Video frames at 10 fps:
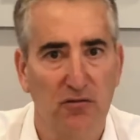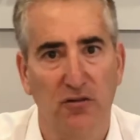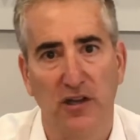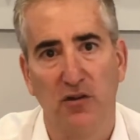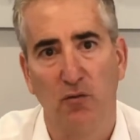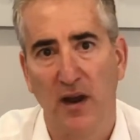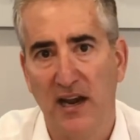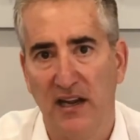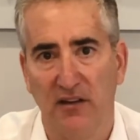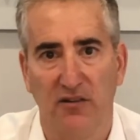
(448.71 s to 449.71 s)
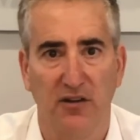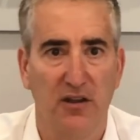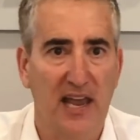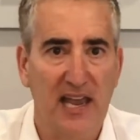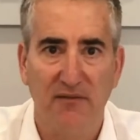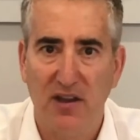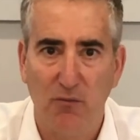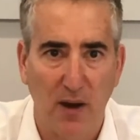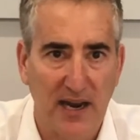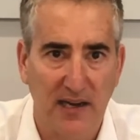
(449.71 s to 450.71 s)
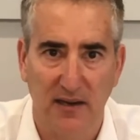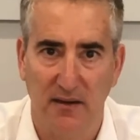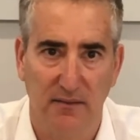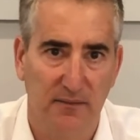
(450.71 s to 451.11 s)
Look at ratings. Are you AV rated?